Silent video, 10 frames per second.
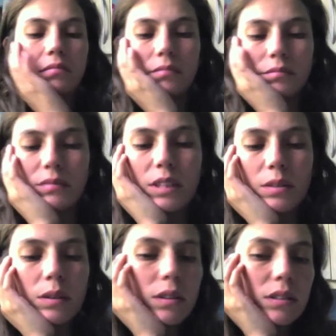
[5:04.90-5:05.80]
And this
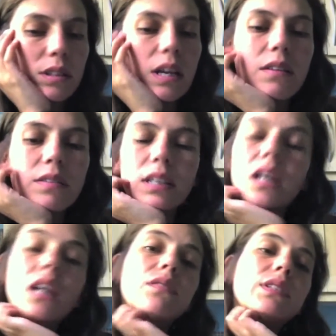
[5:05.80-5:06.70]
one doesn't have any
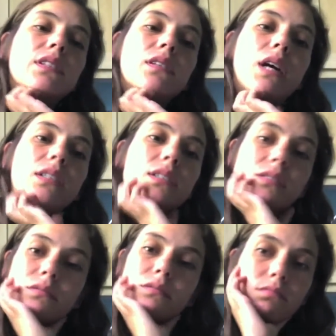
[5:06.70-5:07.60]
kind of
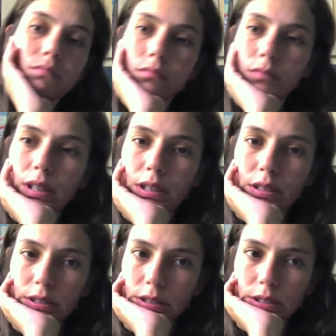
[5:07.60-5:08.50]
interaction either.